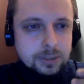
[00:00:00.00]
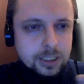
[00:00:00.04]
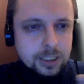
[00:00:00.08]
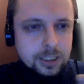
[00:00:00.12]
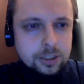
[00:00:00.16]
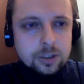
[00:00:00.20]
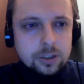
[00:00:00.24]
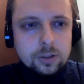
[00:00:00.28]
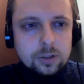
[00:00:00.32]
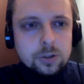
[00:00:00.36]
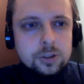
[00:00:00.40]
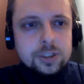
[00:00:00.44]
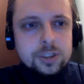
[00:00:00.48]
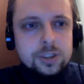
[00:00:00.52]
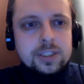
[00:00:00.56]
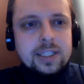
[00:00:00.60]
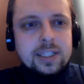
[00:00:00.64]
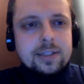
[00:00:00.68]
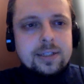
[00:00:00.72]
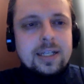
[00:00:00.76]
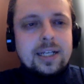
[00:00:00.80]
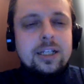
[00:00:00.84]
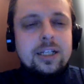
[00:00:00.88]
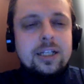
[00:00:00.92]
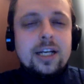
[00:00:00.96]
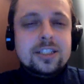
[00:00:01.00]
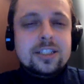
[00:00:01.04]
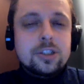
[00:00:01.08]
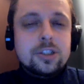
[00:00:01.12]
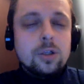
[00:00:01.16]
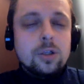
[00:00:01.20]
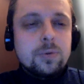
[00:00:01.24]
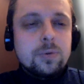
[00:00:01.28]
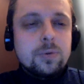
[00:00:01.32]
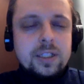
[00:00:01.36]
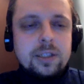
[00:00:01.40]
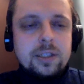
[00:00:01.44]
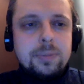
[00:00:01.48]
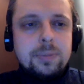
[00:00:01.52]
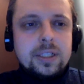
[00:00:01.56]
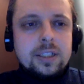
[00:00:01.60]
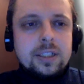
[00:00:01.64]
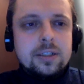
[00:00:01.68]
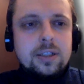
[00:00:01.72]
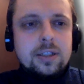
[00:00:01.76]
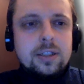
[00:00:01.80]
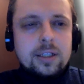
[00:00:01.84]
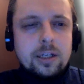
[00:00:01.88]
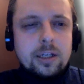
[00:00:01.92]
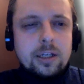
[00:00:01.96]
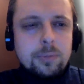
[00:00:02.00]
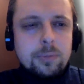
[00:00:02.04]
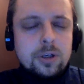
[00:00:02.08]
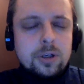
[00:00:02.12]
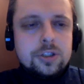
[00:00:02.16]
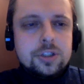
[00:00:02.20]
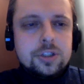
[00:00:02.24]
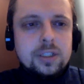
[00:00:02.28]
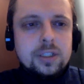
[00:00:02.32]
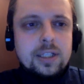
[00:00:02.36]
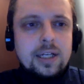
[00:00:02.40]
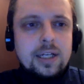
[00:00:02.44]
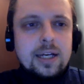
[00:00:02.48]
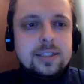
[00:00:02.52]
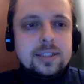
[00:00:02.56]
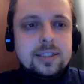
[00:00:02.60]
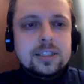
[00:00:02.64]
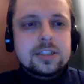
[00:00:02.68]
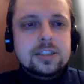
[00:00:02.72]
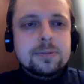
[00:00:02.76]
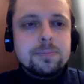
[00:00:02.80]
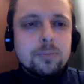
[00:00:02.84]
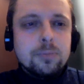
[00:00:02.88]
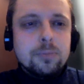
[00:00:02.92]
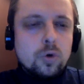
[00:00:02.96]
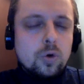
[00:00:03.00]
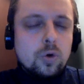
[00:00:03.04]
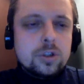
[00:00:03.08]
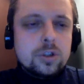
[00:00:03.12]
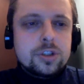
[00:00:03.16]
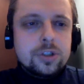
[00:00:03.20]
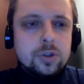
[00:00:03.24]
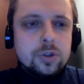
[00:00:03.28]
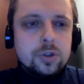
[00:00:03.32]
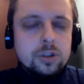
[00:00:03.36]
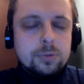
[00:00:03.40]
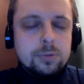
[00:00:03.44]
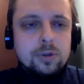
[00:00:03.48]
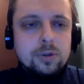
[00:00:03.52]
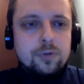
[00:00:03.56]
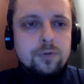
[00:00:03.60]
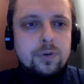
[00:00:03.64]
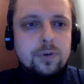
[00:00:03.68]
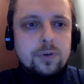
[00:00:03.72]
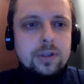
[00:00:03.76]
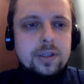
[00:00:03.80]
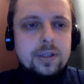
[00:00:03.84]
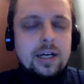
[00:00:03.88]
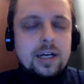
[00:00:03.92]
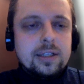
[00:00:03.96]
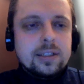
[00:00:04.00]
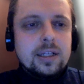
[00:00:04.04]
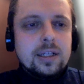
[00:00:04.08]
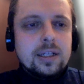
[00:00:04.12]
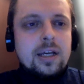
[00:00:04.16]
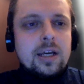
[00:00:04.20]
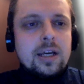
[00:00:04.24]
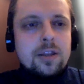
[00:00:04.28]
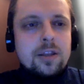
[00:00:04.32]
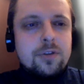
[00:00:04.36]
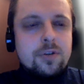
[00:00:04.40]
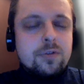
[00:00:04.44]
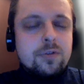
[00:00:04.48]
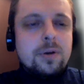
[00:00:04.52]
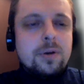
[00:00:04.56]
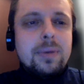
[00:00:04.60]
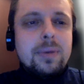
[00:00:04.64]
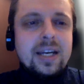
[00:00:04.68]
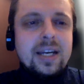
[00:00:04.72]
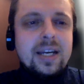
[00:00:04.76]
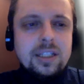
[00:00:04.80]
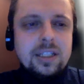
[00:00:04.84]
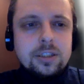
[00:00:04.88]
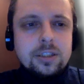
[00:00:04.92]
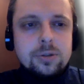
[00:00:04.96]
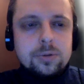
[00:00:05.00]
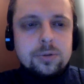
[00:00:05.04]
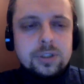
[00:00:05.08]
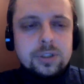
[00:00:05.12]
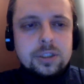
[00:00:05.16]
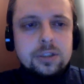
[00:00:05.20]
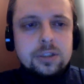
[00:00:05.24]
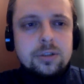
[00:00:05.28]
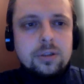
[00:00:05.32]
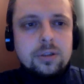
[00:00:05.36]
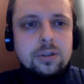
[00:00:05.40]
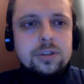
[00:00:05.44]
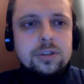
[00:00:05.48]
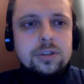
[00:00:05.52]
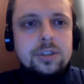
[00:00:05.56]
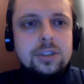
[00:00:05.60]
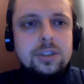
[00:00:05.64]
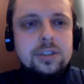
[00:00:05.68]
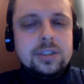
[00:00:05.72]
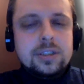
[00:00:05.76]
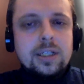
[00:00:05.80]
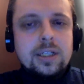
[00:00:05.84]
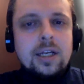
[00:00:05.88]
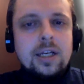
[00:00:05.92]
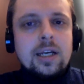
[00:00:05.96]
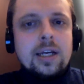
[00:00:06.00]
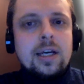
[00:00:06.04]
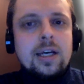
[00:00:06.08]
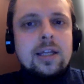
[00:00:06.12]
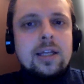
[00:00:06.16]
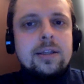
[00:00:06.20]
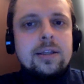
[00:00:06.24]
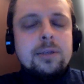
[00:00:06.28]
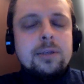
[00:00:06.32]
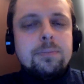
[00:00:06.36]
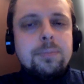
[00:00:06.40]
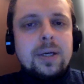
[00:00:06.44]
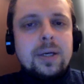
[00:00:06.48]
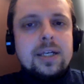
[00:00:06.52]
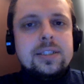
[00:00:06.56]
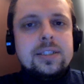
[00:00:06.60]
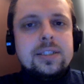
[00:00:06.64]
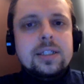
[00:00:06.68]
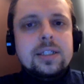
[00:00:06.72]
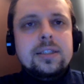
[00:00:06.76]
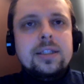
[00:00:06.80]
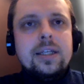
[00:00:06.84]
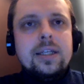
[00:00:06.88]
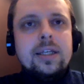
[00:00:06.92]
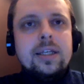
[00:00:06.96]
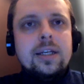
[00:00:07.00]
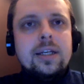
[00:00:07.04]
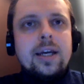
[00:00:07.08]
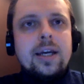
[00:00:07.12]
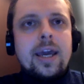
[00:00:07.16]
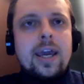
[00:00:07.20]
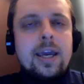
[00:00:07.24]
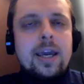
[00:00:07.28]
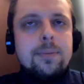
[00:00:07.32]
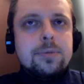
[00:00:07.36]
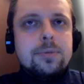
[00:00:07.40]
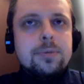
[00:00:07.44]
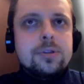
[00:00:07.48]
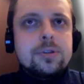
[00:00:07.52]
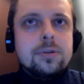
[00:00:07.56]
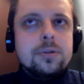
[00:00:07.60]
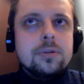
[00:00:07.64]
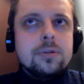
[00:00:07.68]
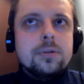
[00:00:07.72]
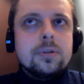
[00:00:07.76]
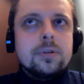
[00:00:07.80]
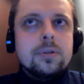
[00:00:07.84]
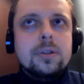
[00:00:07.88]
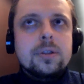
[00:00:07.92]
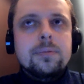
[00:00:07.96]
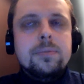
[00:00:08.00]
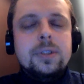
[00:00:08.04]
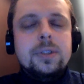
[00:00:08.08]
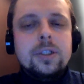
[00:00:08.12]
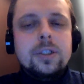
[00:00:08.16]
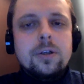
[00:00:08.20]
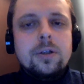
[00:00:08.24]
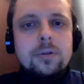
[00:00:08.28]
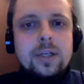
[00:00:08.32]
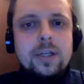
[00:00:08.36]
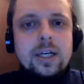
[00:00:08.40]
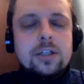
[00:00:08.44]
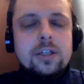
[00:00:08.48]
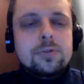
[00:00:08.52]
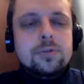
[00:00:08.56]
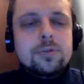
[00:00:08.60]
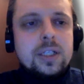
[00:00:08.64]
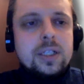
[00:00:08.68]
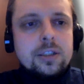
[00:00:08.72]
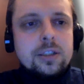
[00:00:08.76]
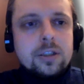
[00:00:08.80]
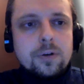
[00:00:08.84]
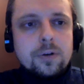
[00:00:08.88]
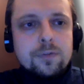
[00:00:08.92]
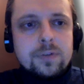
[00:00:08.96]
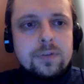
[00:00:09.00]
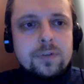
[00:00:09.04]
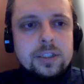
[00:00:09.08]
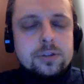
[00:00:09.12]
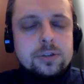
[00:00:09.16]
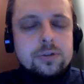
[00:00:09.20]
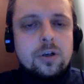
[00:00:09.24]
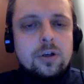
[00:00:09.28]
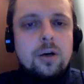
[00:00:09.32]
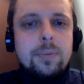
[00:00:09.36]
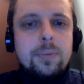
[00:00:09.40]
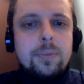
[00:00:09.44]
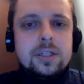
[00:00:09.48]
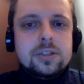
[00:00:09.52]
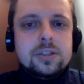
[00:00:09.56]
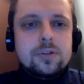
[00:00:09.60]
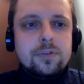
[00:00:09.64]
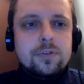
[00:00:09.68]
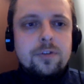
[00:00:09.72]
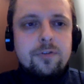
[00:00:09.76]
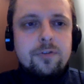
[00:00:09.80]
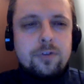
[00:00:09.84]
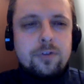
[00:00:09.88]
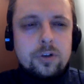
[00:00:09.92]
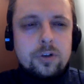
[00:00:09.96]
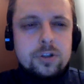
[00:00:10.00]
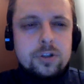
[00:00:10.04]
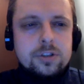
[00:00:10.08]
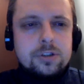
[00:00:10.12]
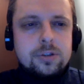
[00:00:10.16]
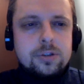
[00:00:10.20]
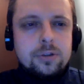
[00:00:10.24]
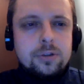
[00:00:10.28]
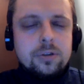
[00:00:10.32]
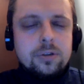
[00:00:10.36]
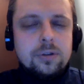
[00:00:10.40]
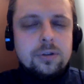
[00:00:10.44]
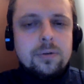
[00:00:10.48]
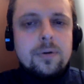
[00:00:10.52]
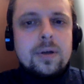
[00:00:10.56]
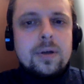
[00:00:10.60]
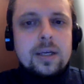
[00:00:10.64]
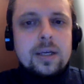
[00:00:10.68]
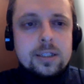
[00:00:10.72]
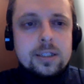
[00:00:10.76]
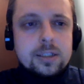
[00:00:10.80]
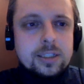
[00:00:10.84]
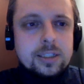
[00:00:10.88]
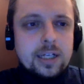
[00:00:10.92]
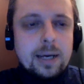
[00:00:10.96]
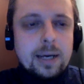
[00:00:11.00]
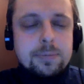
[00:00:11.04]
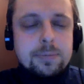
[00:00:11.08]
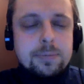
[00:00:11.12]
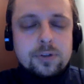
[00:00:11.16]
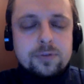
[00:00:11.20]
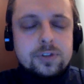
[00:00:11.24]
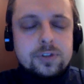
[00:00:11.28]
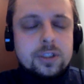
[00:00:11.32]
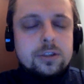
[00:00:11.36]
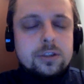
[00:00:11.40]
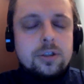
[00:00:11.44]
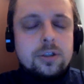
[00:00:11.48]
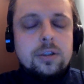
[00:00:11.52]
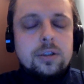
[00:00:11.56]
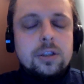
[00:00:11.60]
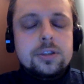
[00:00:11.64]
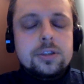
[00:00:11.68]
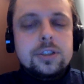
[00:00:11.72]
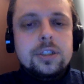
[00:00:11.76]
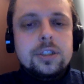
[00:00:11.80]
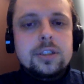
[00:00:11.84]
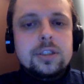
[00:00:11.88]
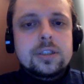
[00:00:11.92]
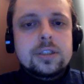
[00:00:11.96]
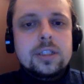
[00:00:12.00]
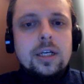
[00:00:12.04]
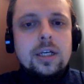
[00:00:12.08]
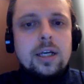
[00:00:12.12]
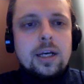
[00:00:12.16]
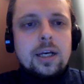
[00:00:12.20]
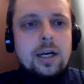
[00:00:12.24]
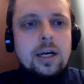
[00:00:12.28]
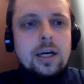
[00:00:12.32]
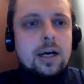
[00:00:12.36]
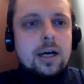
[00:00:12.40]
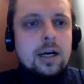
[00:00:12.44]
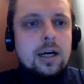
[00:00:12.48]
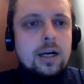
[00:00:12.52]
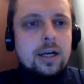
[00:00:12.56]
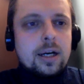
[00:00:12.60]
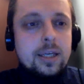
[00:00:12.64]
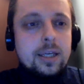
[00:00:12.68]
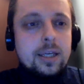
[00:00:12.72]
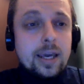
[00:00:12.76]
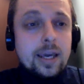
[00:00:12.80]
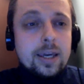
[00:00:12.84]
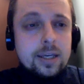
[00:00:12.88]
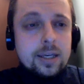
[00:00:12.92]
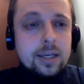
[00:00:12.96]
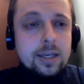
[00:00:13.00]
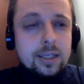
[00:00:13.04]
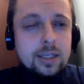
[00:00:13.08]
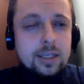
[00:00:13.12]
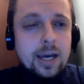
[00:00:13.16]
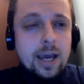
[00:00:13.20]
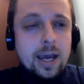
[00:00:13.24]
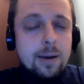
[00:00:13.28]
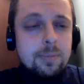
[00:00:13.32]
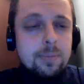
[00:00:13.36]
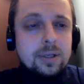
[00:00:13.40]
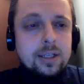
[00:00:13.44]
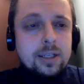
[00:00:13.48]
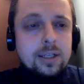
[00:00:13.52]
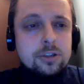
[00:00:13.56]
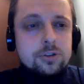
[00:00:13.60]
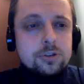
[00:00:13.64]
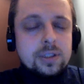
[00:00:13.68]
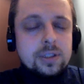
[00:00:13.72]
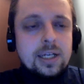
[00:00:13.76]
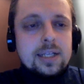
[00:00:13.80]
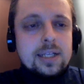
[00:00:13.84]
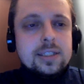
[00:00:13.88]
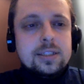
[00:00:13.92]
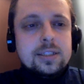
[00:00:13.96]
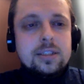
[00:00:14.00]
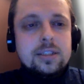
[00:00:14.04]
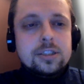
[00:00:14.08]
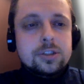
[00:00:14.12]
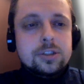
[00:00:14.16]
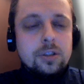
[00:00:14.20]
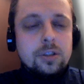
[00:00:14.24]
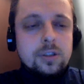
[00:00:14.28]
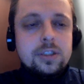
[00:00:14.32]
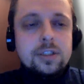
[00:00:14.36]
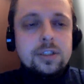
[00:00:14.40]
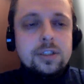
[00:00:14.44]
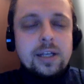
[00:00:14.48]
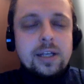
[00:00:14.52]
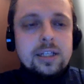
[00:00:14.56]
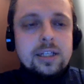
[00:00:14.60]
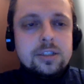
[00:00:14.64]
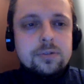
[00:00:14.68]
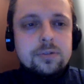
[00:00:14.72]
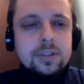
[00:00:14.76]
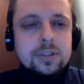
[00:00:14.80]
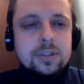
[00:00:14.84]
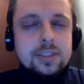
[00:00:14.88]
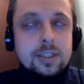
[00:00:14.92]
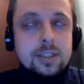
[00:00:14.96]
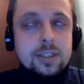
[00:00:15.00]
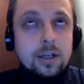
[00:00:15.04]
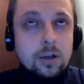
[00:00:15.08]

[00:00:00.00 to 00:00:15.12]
technology that has already been commercialized is more suitable for that. The remaining two technologies that basically aim to you know, get rid of the drawbacks of the first two types of technologies are AEM electrolyzers and solid, electro